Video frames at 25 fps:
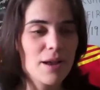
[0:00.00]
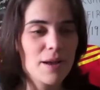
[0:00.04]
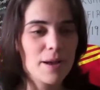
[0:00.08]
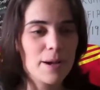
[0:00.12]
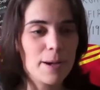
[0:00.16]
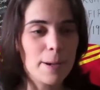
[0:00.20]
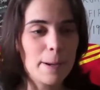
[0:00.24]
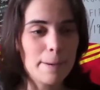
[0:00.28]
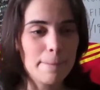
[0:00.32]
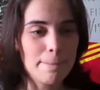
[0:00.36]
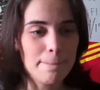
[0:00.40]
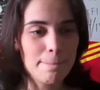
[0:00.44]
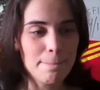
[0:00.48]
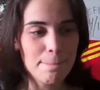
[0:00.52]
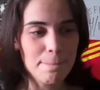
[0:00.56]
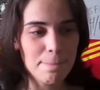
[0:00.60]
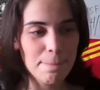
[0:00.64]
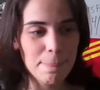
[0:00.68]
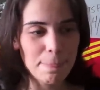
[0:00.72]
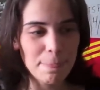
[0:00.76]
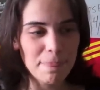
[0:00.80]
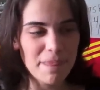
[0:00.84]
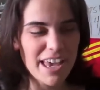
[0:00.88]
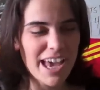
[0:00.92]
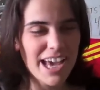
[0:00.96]
Um,
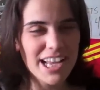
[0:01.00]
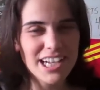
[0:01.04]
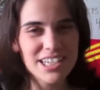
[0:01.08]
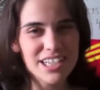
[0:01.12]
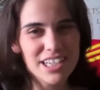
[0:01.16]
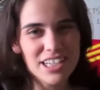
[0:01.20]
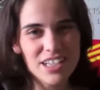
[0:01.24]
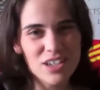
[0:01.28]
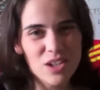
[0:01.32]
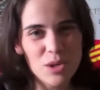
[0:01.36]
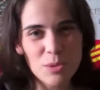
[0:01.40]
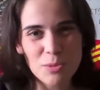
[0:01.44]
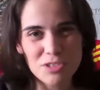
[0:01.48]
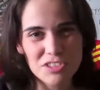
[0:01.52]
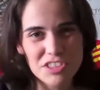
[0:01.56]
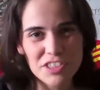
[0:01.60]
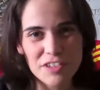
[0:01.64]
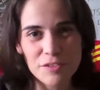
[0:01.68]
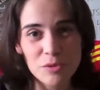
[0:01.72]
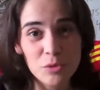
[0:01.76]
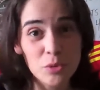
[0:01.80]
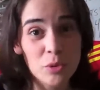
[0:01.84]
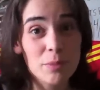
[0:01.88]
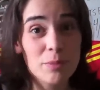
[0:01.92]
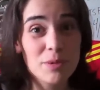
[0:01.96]
they had it almost
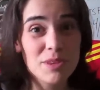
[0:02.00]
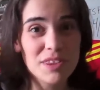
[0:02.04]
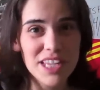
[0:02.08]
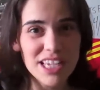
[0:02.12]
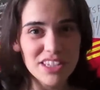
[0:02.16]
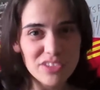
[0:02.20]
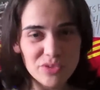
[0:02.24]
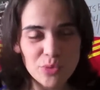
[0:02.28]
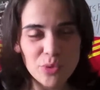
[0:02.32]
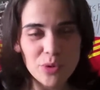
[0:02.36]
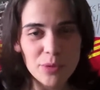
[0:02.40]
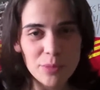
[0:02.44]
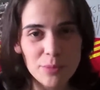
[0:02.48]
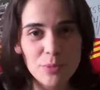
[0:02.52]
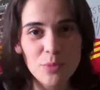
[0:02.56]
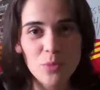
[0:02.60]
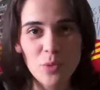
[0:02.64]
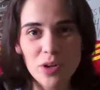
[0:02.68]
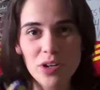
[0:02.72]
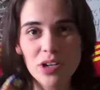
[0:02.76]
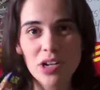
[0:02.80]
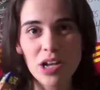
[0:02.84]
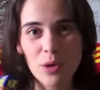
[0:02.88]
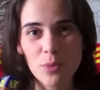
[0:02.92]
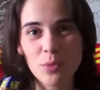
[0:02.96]
everywhere, but that's where
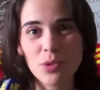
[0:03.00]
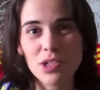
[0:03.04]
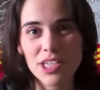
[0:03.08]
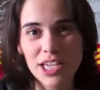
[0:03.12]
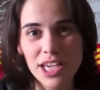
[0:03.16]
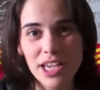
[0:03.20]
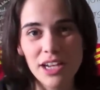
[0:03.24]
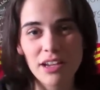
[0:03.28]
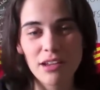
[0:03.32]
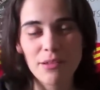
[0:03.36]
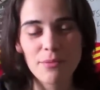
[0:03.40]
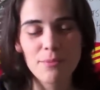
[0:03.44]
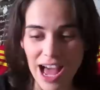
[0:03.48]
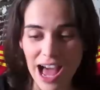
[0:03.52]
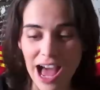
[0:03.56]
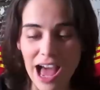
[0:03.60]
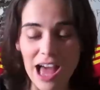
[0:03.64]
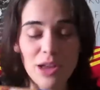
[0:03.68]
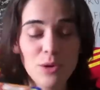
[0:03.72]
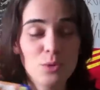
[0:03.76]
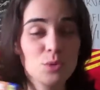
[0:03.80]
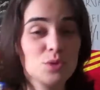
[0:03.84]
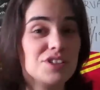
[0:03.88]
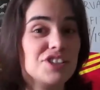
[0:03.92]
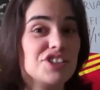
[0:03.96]
when I would get it.
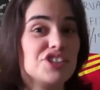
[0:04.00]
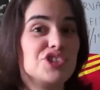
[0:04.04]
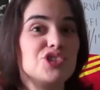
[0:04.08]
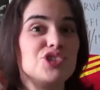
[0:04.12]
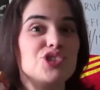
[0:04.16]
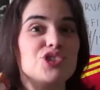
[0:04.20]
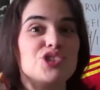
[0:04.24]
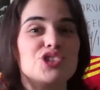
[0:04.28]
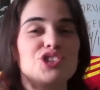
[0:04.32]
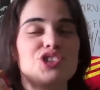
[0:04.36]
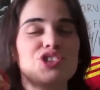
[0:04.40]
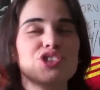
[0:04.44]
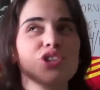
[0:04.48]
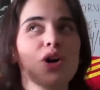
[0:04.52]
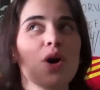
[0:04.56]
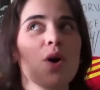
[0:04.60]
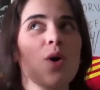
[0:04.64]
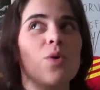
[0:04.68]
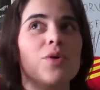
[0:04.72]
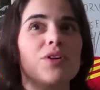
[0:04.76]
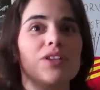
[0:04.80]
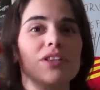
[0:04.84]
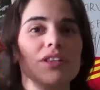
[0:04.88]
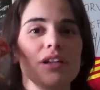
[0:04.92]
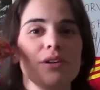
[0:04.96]
I was
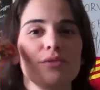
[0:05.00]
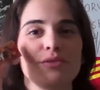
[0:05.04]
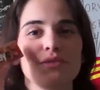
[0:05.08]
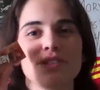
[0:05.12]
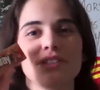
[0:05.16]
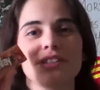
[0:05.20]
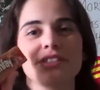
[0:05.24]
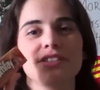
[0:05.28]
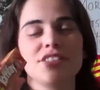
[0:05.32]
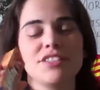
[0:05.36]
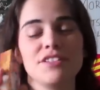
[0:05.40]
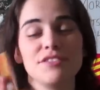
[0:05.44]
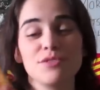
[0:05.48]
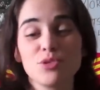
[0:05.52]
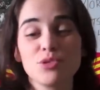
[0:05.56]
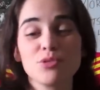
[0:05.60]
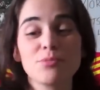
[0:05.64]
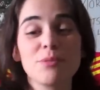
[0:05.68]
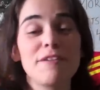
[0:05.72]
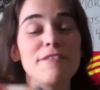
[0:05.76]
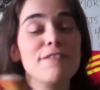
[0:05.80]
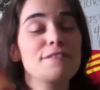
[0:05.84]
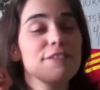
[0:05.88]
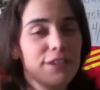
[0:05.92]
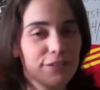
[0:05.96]
so in love with this. This was
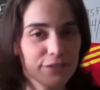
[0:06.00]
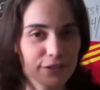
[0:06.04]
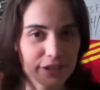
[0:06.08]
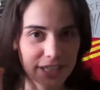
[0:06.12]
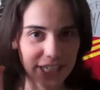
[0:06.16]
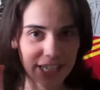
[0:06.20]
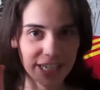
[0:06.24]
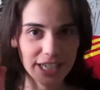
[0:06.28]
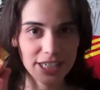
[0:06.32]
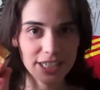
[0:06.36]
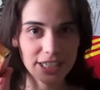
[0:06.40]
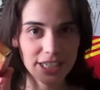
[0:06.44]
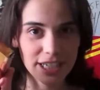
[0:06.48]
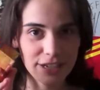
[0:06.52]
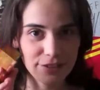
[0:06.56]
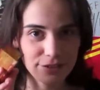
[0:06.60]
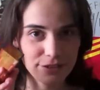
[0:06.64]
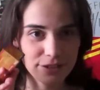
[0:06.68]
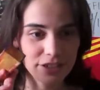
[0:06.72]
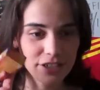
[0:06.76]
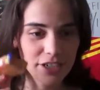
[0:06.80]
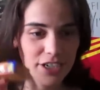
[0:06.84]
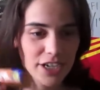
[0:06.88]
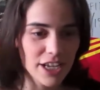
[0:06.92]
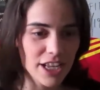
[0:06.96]
my favorite candy
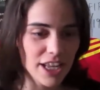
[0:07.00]
ever.